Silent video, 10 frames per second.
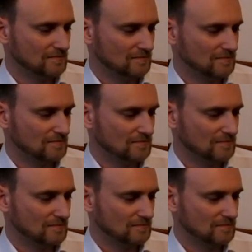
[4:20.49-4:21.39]

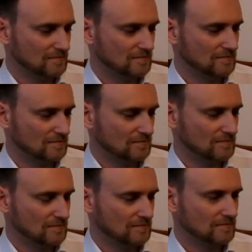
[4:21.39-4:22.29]
Uh, battle
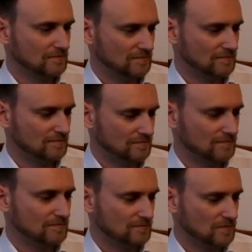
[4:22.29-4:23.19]
of
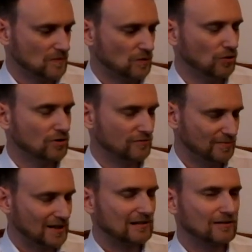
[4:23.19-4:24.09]
on, or of
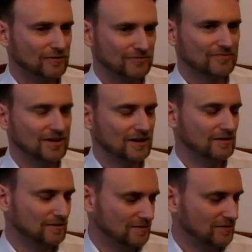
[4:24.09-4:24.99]
battle of yeah,
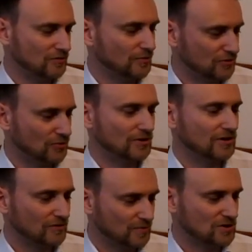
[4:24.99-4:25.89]
yeah the Soviet Union
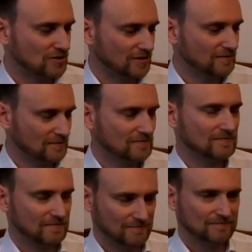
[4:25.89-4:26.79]
especially. On both sides,
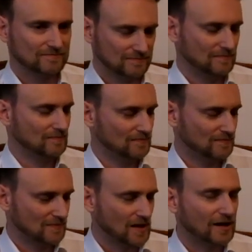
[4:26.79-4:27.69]
yeah.
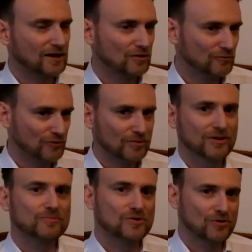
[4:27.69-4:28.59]
I can confirm
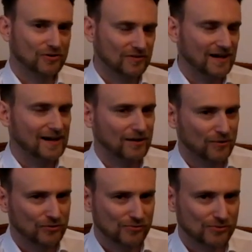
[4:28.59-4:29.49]
that because I
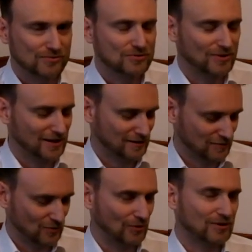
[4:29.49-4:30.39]
also tried
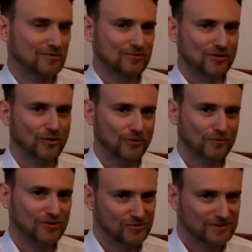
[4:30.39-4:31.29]
to look into the Cold
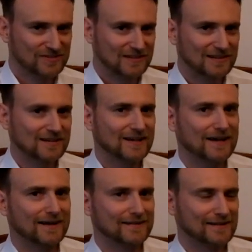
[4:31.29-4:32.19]
War recently,
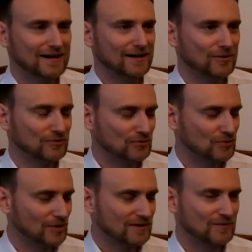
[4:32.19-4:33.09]
and I had also
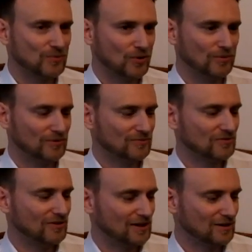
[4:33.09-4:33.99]
quite some problems
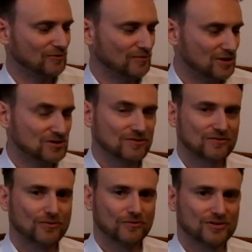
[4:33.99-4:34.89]
finding information on the
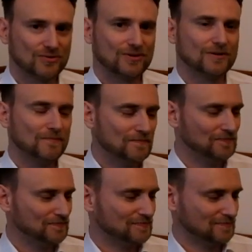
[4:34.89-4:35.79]
Soviet Union.
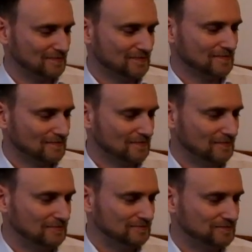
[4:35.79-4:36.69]
Yeah,
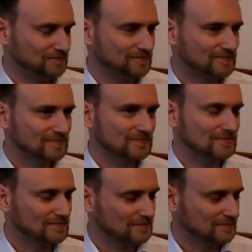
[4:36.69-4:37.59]
it's good. It's
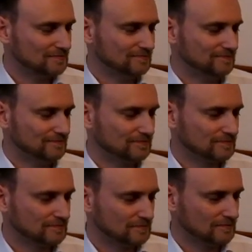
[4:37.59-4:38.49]
very
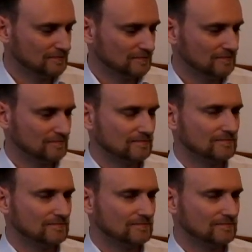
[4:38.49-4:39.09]
just you know a bunch of